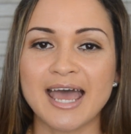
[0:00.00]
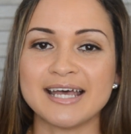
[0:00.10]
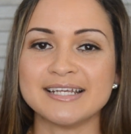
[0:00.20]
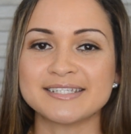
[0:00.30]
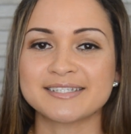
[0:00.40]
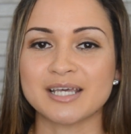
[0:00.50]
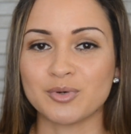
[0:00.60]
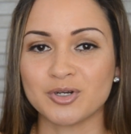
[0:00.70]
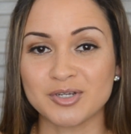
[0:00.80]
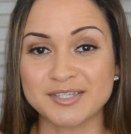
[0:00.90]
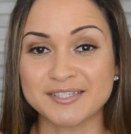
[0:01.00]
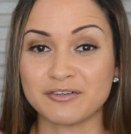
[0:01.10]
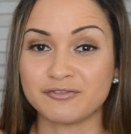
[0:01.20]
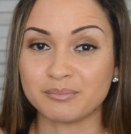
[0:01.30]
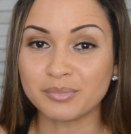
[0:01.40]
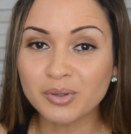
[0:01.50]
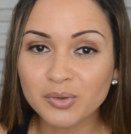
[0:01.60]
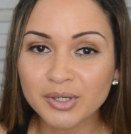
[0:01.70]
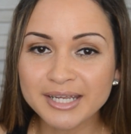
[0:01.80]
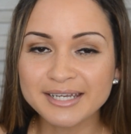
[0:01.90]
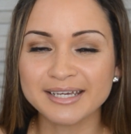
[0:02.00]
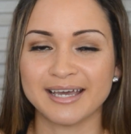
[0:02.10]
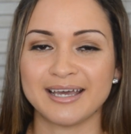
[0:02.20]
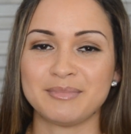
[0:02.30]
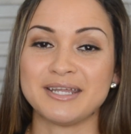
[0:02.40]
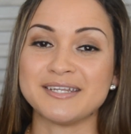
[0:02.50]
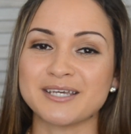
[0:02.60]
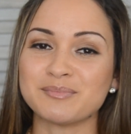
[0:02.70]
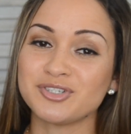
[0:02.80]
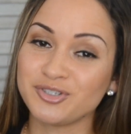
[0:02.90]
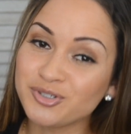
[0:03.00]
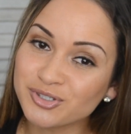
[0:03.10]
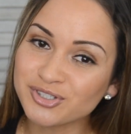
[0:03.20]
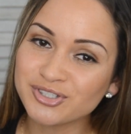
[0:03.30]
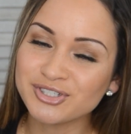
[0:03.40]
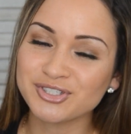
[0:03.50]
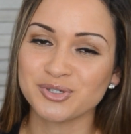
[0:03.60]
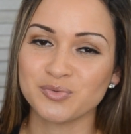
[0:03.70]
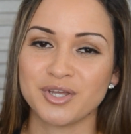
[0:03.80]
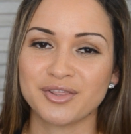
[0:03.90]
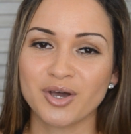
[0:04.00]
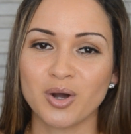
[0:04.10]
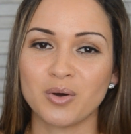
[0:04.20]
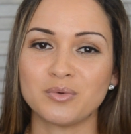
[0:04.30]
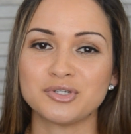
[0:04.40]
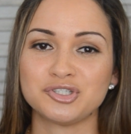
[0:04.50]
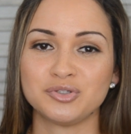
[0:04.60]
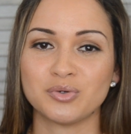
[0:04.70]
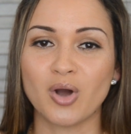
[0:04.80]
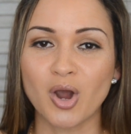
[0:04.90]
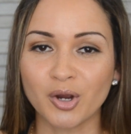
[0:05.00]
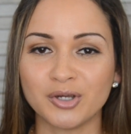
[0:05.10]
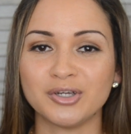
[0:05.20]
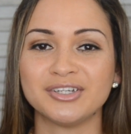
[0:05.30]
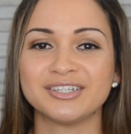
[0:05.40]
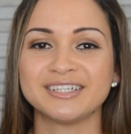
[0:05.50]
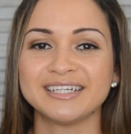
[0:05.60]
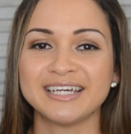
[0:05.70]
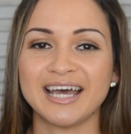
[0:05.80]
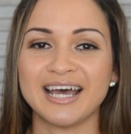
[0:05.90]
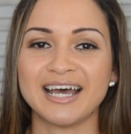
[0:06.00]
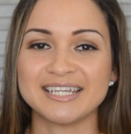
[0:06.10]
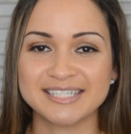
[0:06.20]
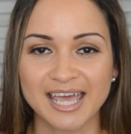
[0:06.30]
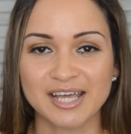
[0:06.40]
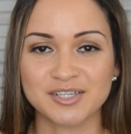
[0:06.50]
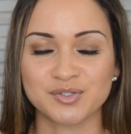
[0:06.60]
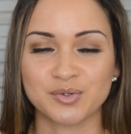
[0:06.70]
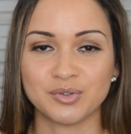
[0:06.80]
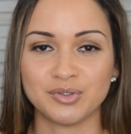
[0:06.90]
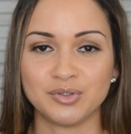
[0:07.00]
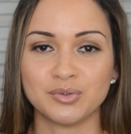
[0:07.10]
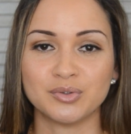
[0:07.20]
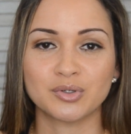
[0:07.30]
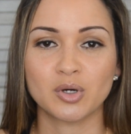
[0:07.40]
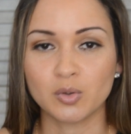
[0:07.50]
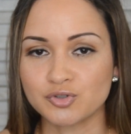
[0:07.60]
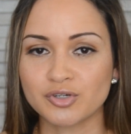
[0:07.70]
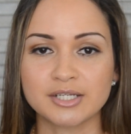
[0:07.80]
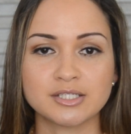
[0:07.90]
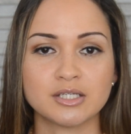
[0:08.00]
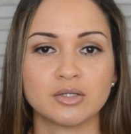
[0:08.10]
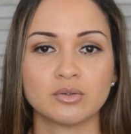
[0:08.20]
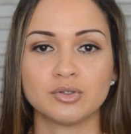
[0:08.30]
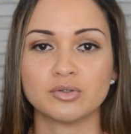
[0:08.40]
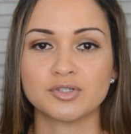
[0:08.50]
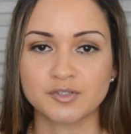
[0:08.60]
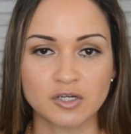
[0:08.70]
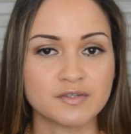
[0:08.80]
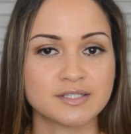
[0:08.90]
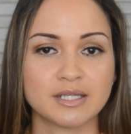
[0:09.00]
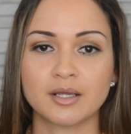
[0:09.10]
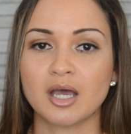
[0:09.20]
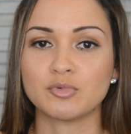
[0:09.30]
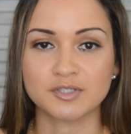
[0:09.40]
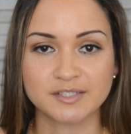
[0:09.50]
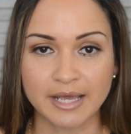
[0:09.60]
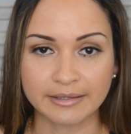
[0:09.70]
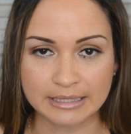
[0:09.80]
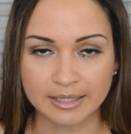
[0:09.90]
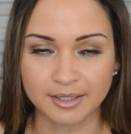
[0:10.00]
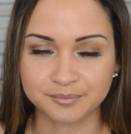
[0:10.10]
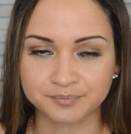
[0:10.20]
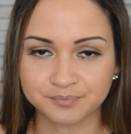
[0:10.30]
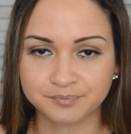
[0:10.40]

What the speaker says: As someone who is self-employed, it is up to you to withhold your own tax on your contracting or your service income or sale income.